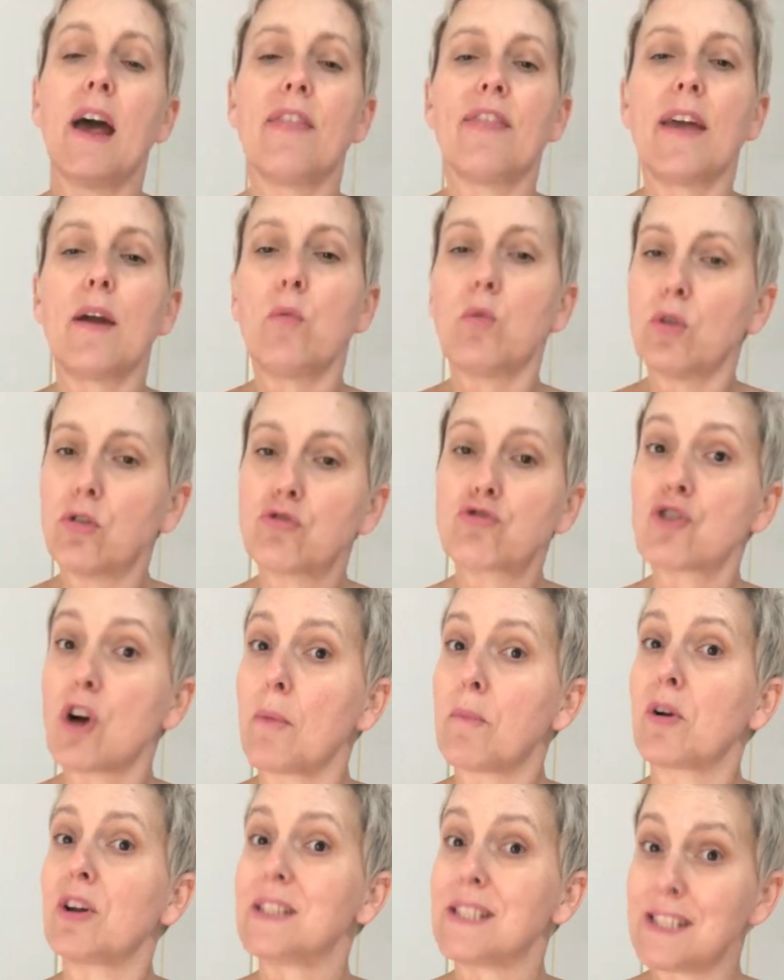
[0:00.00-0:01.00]
They will
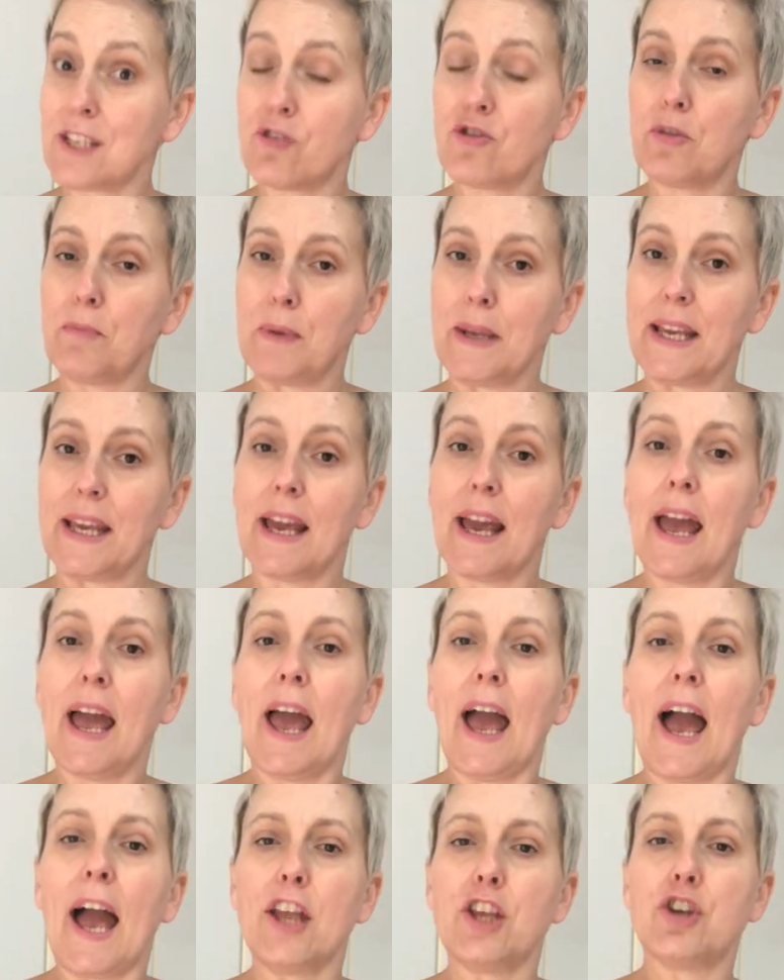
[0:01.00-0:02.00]
drop considerably,
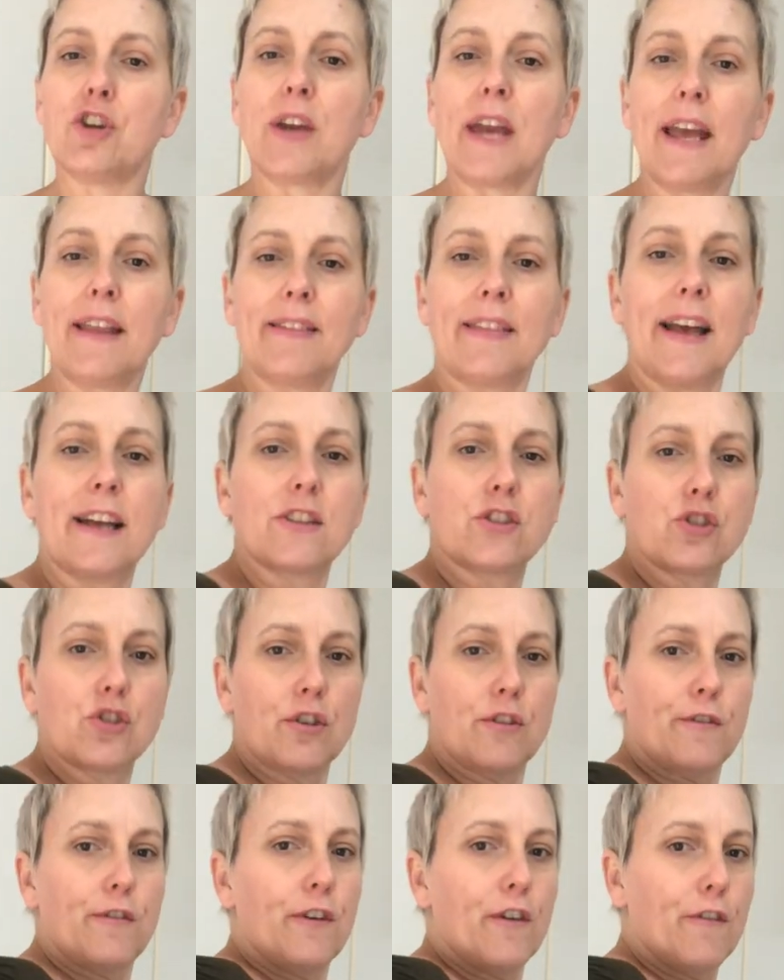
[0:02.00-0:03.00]
and you get that sort
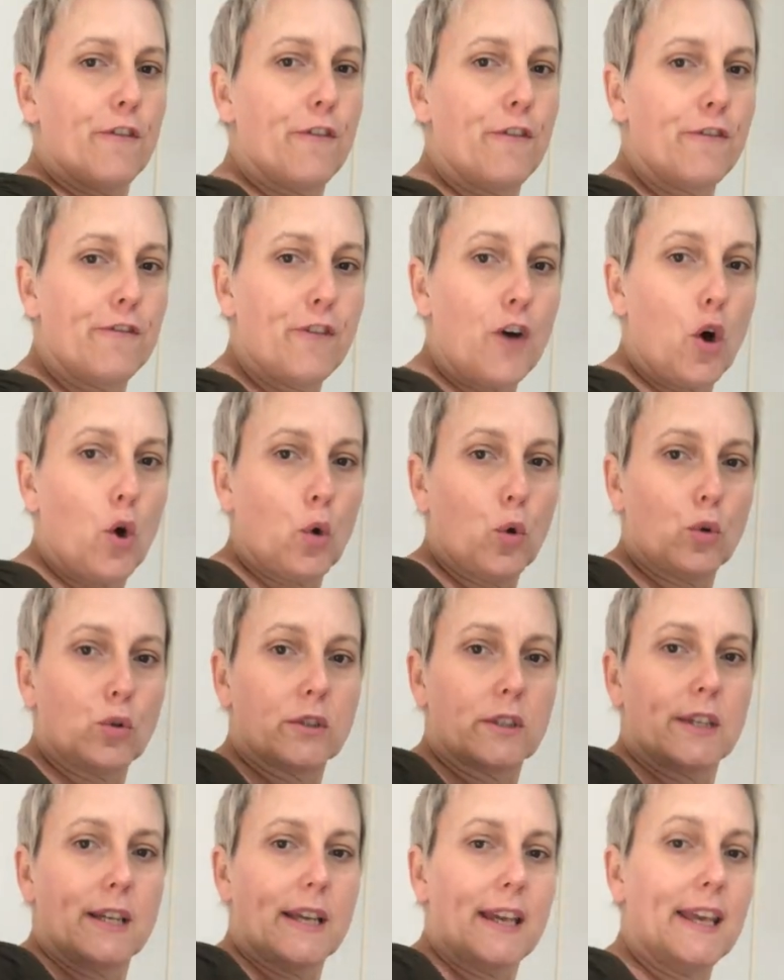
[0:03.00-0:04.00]
of
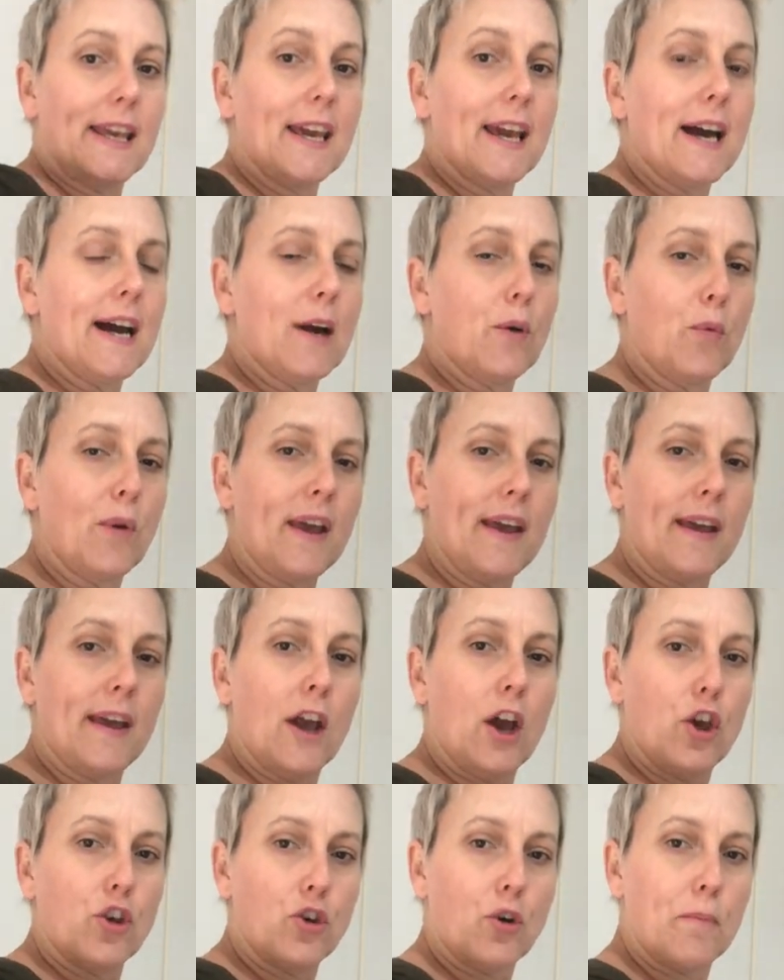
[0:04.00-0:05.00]
fold here where
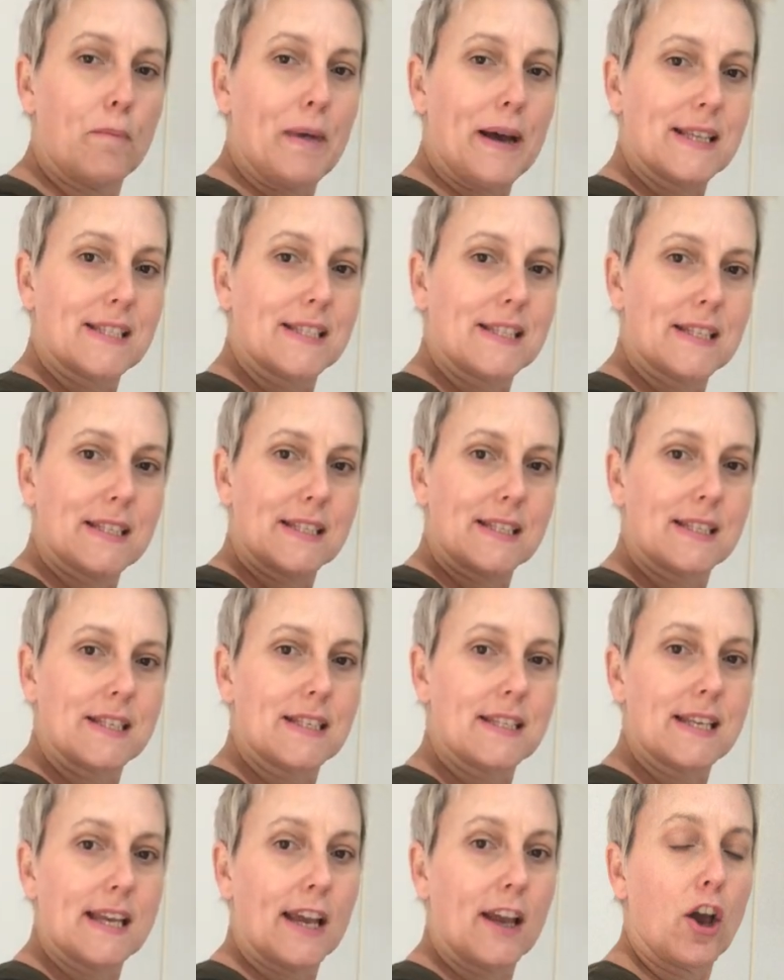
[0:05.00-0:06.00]
your bust is
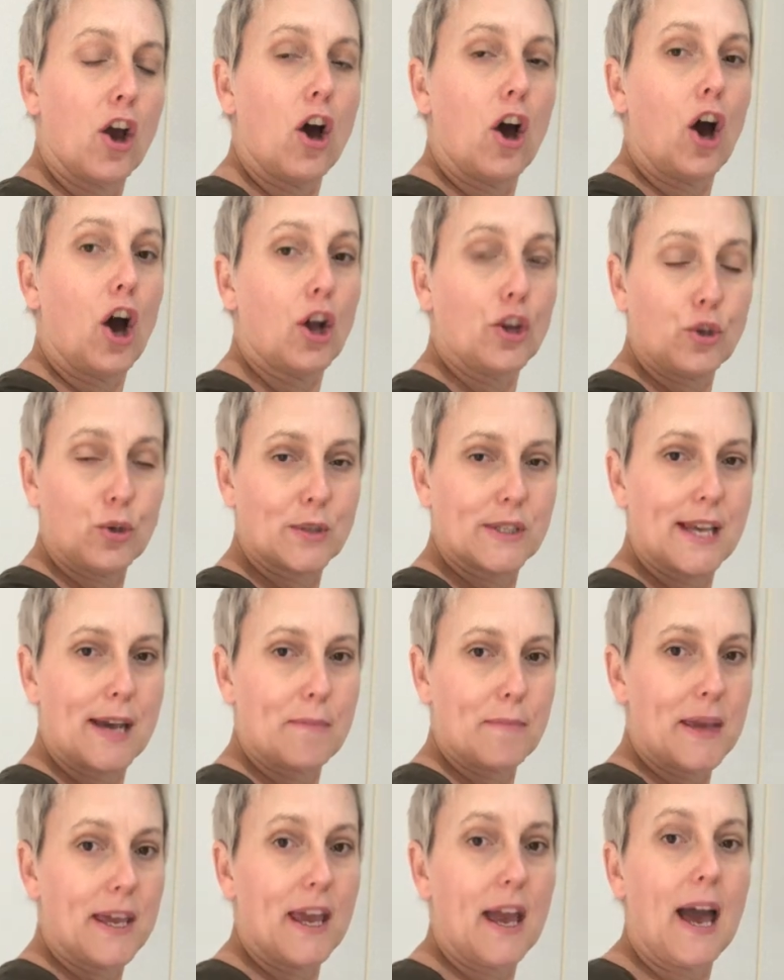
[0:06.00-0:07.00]
sitting on your
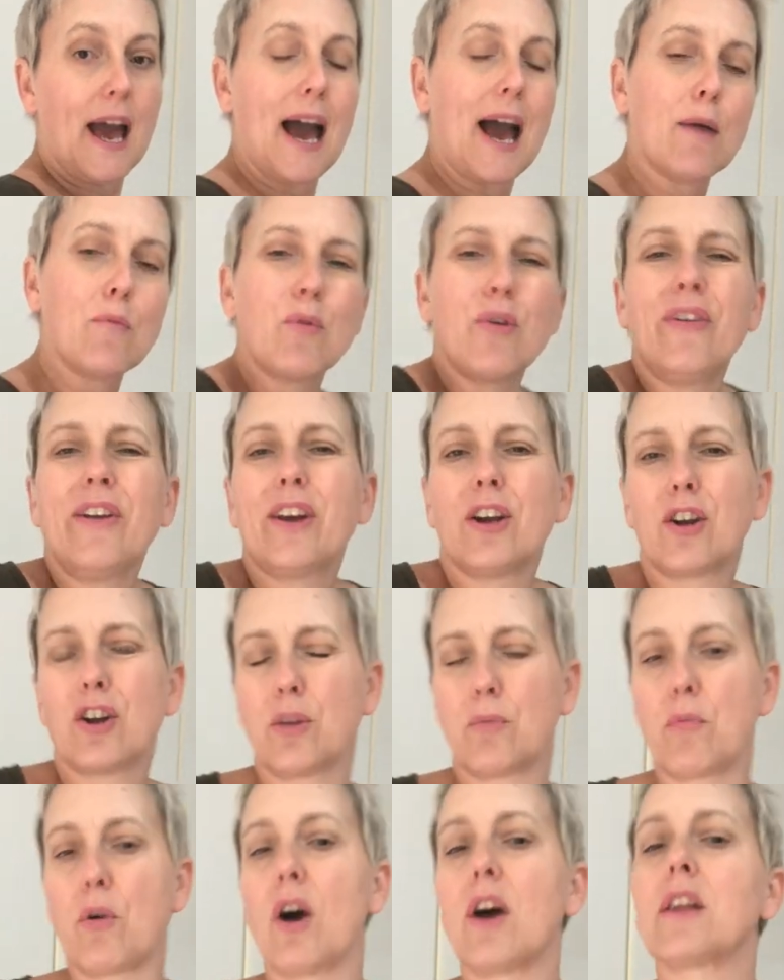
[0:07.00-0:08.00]
tummy. I'm wearing a
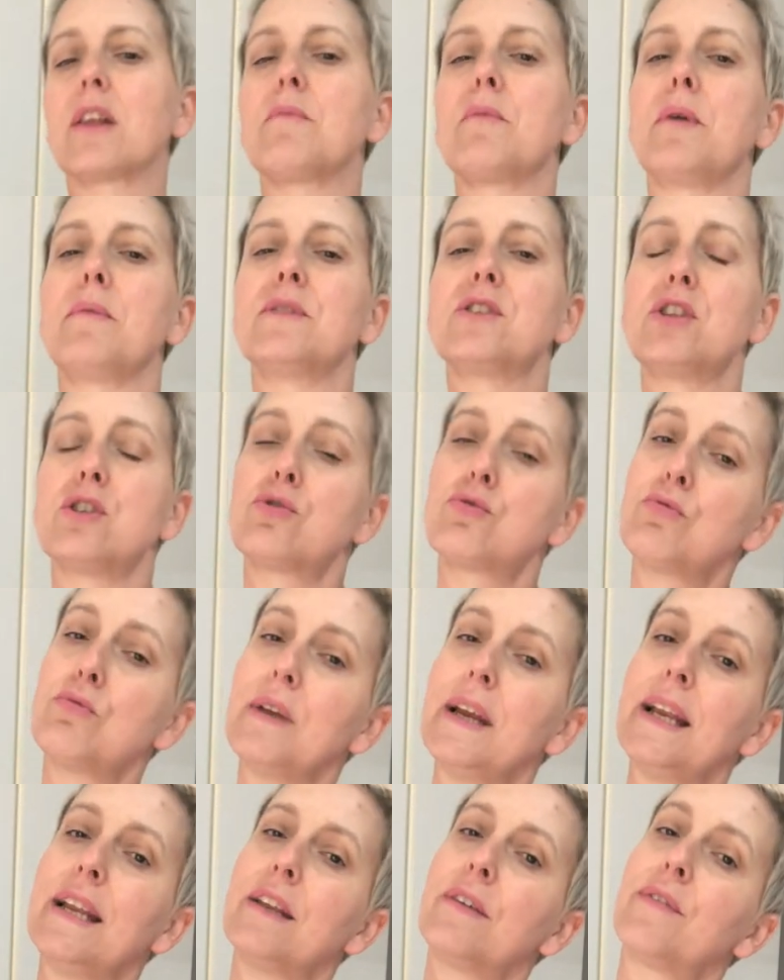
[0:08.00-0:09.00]
good bra at the moment, so it's
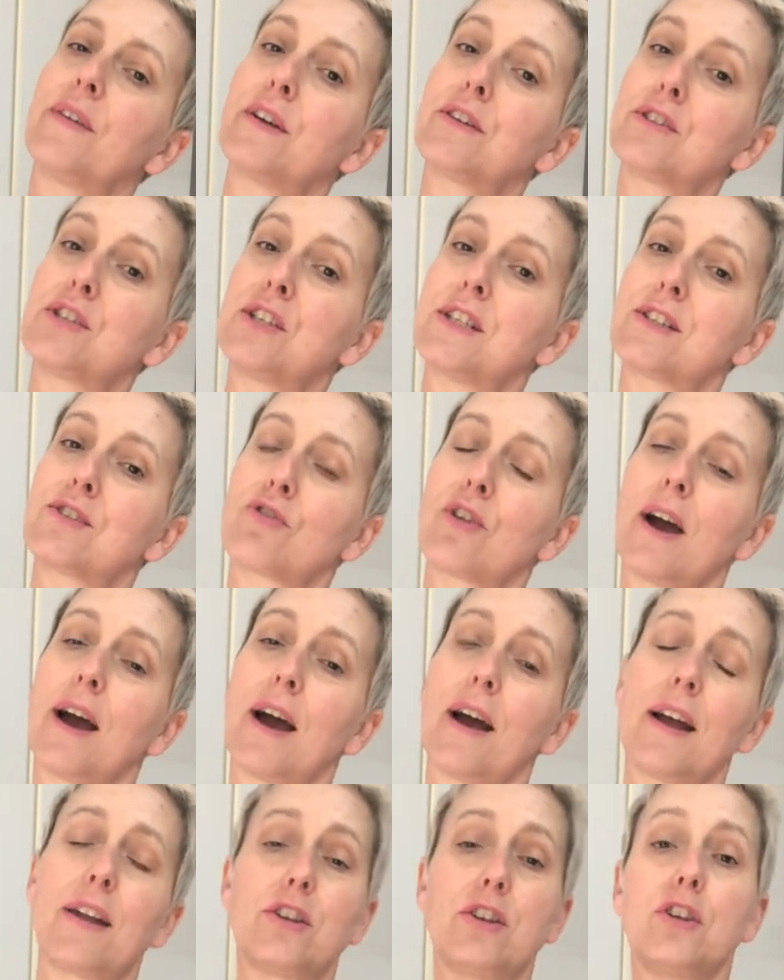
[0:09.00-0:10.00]
really difficult
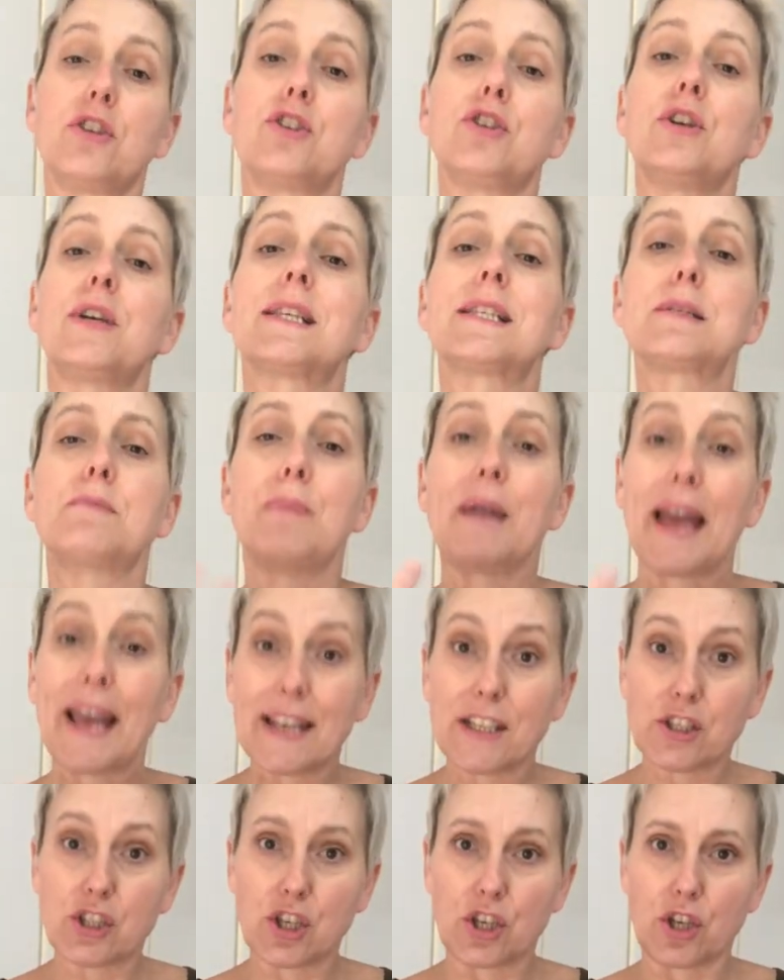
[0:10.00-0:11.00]
to
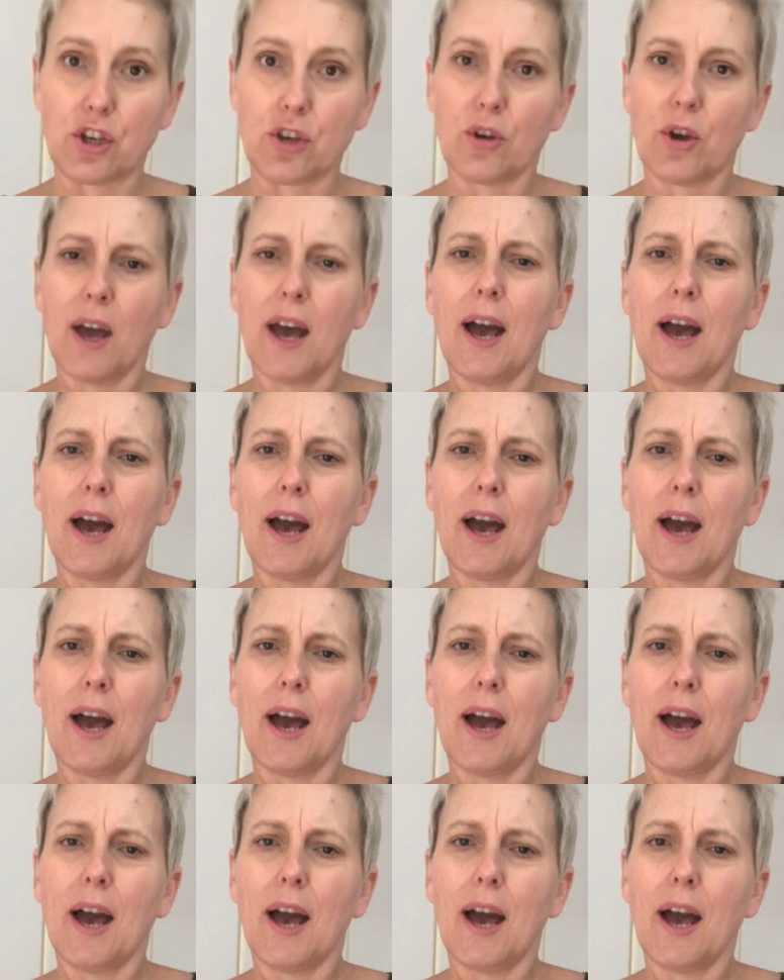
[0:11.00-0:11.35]
explain to you.